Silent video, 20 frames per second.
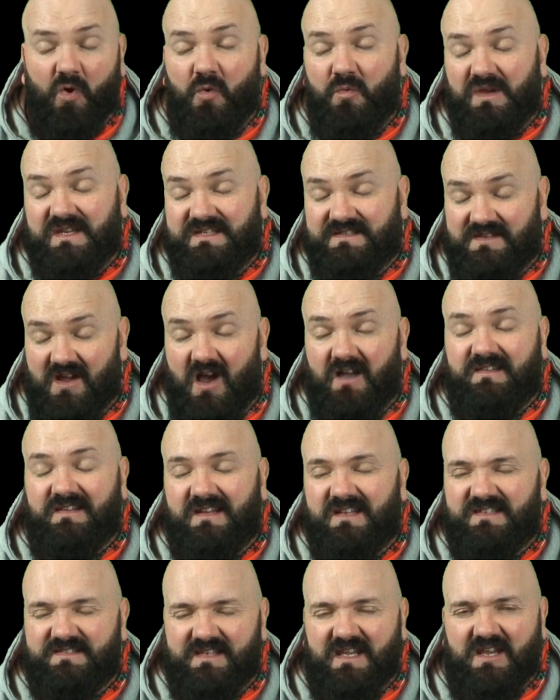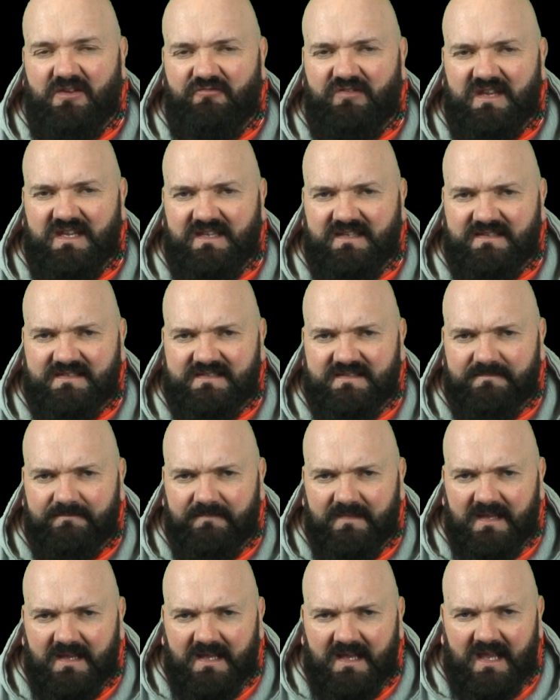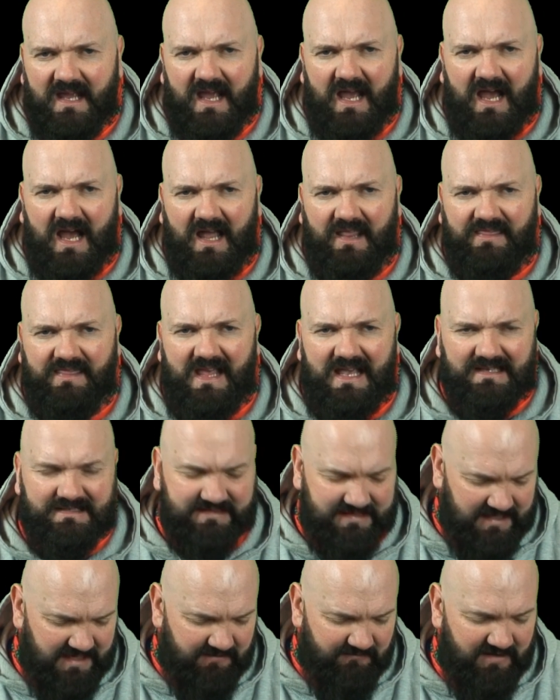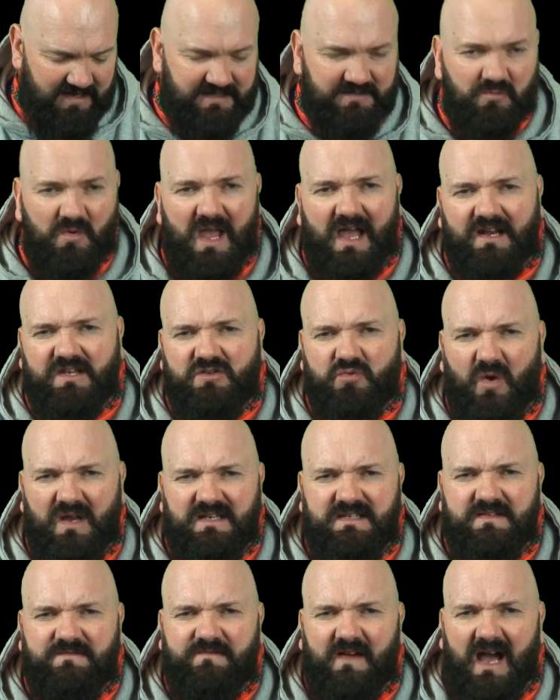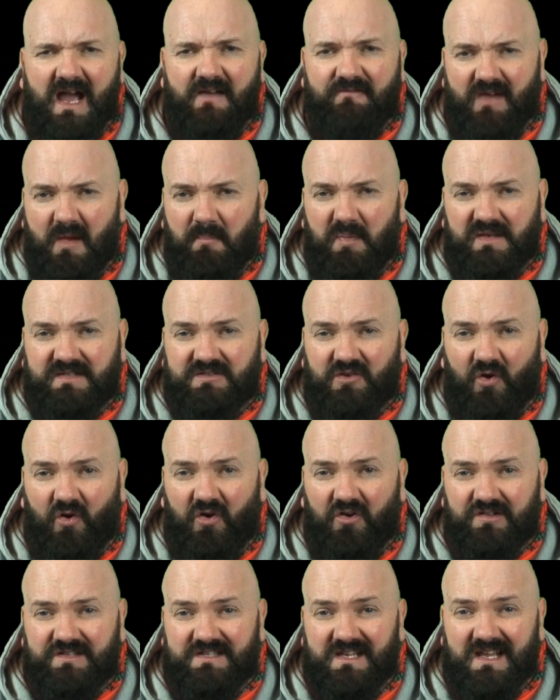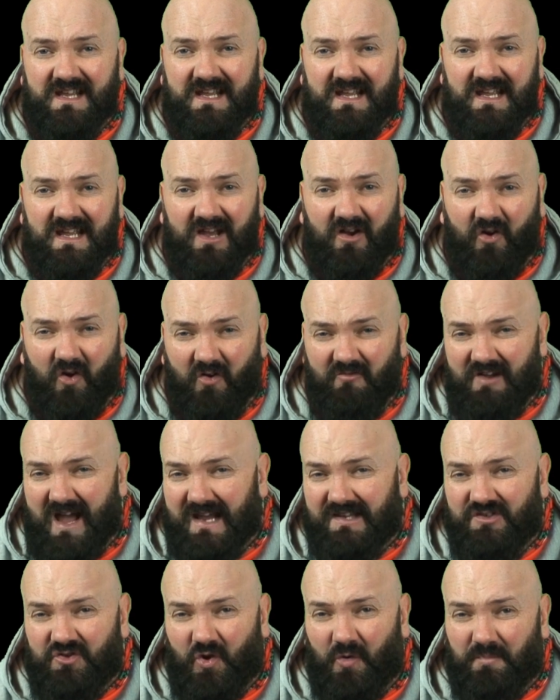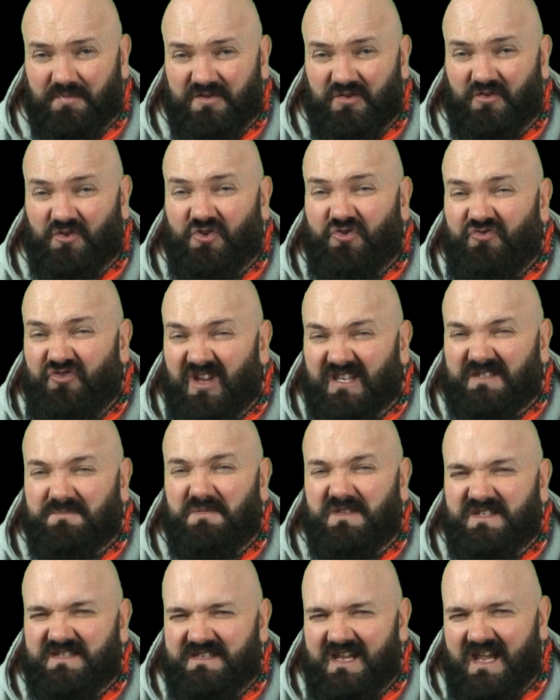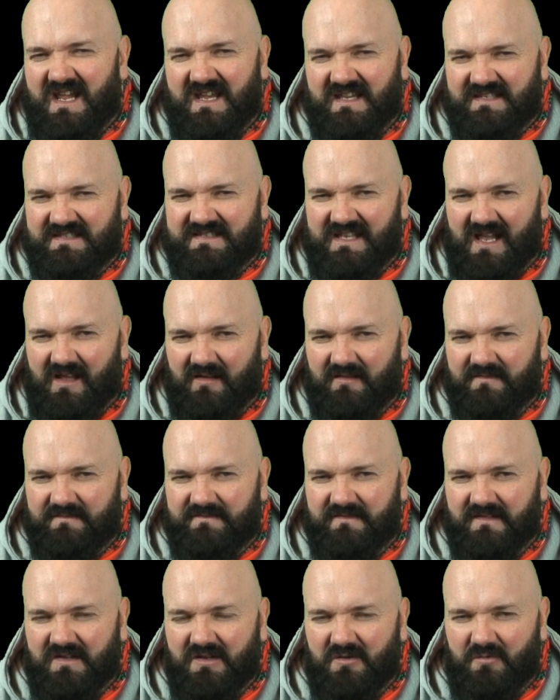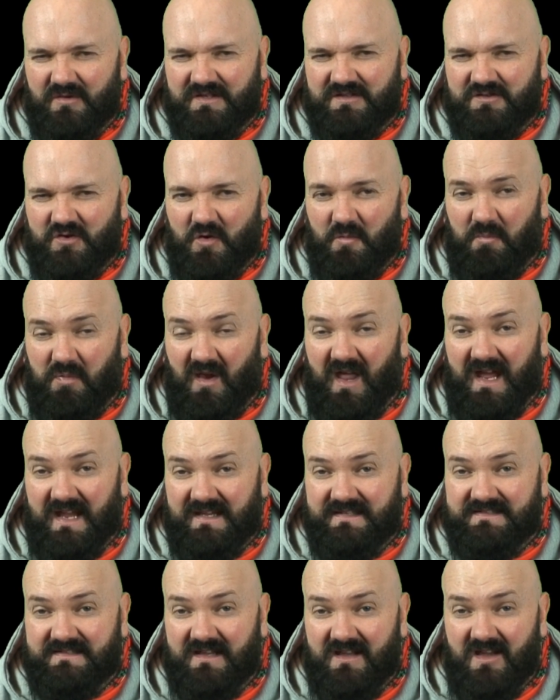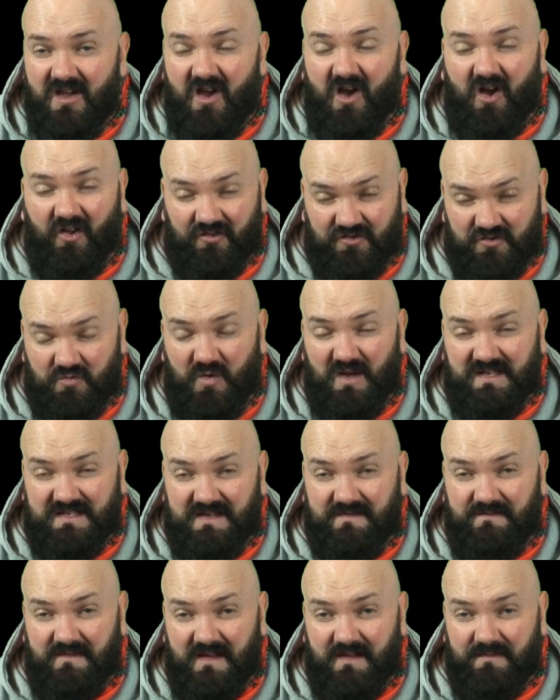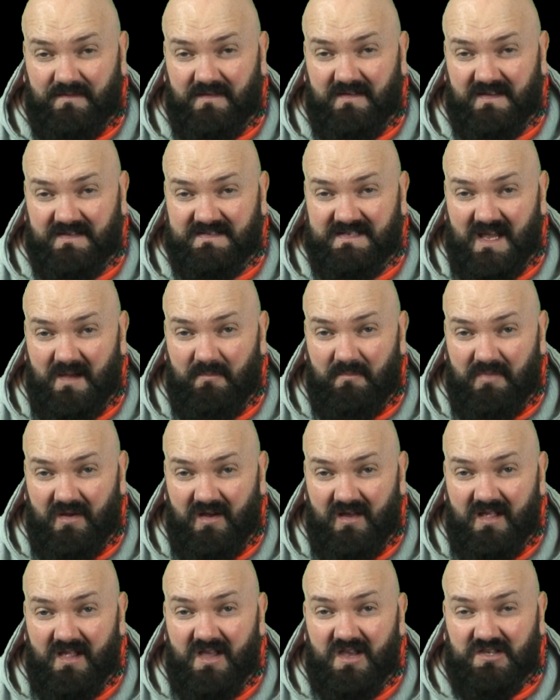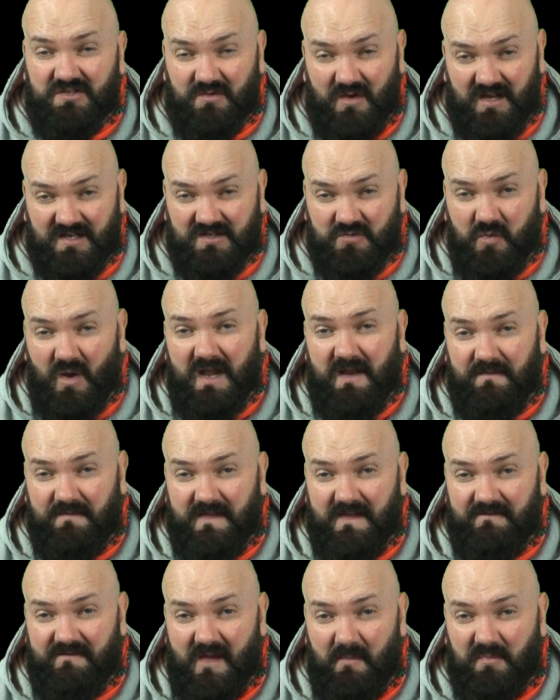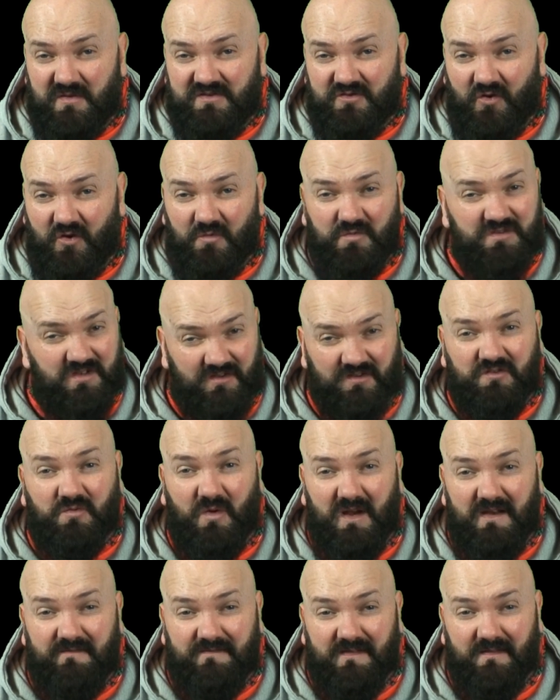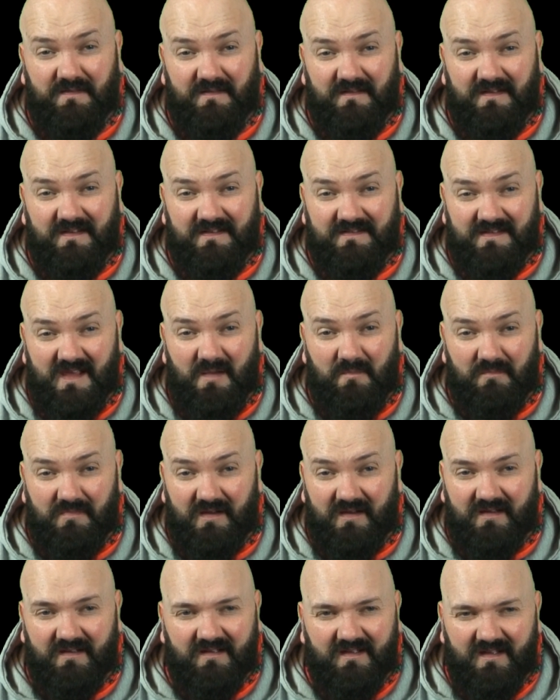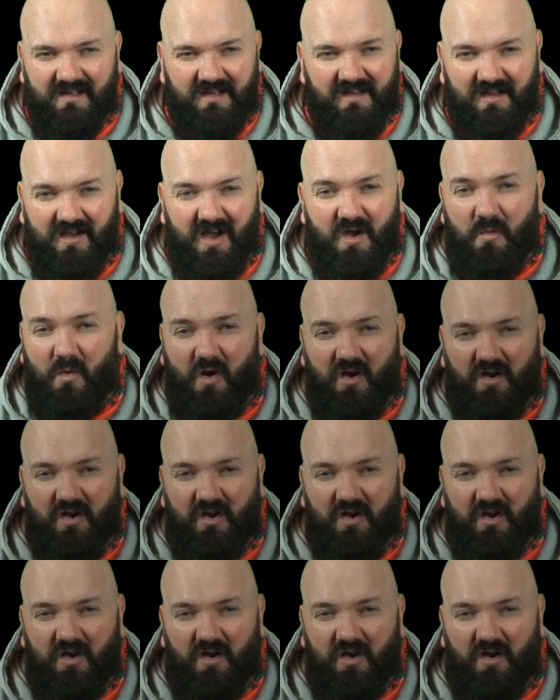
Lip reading: where we started a series, and that series we had 25 episodes all right up to Christmas Day itself, which took place on 25th of December. So our 25th episode was on 25th of December. How